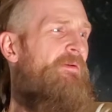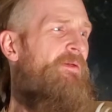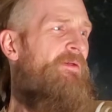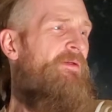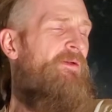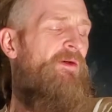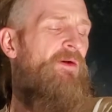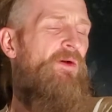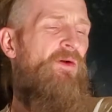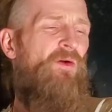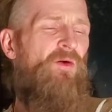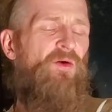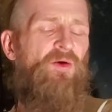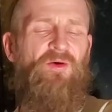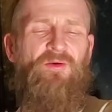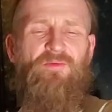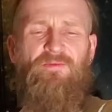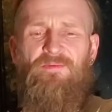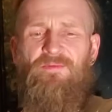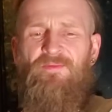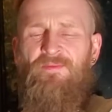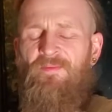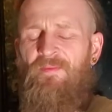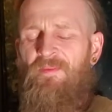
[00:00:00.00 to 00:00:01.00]

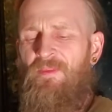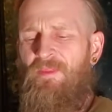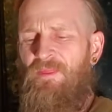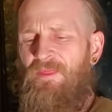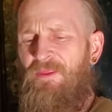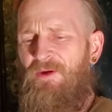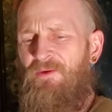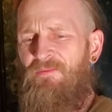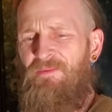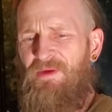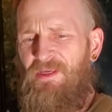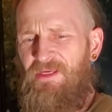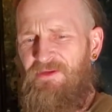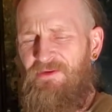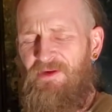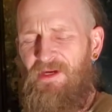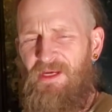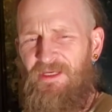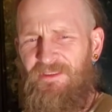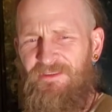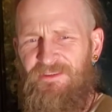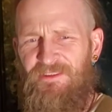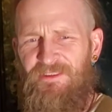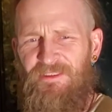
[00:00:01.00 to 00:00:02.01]
home, though meager
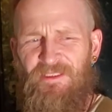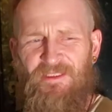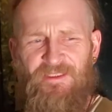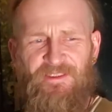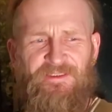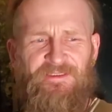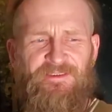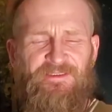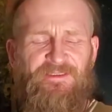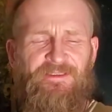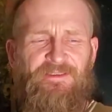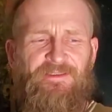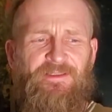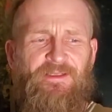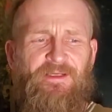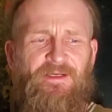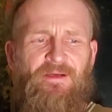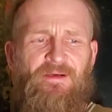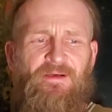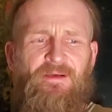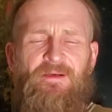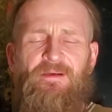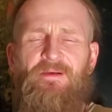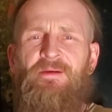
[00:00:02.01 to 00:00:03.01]
as it is,
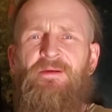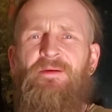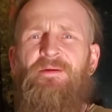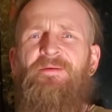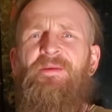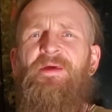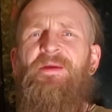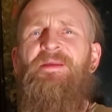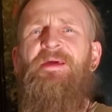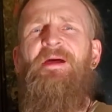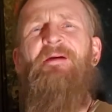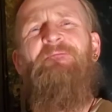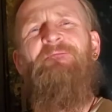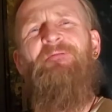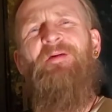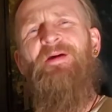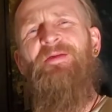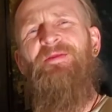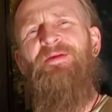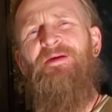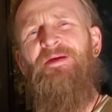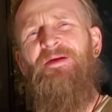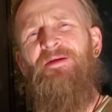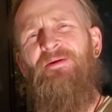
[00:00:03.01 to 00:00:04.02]
than to have
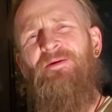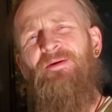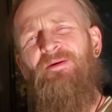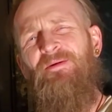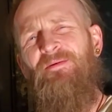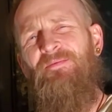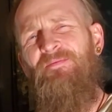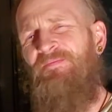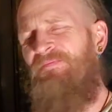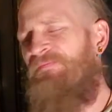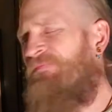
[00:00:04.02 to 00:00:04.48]
nothing at all.